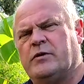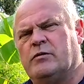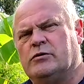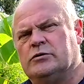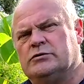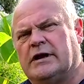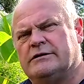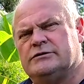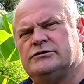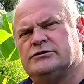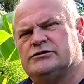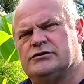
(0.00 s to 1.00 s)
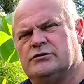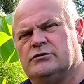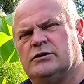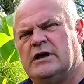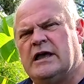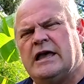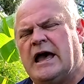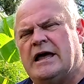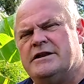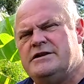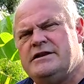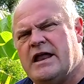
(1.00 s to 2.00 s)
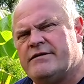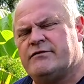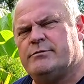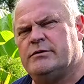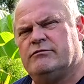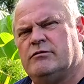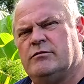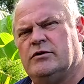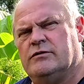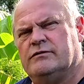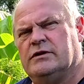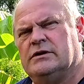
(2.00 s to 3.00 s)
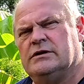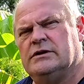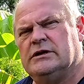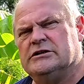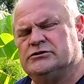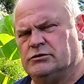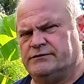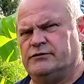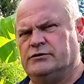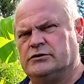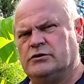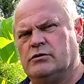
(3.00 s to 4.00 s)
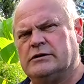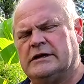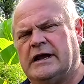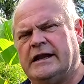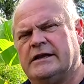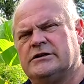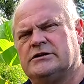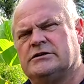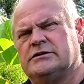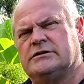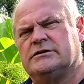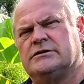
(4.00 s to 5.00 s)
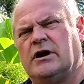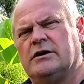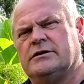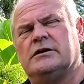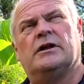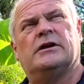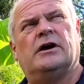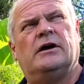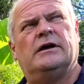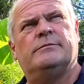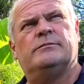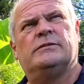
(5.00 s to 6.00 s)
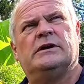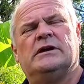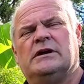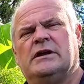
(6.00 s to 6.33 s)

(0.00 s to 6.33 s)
will go down into your soil and never be removed. So if you're an organic gardener like I am,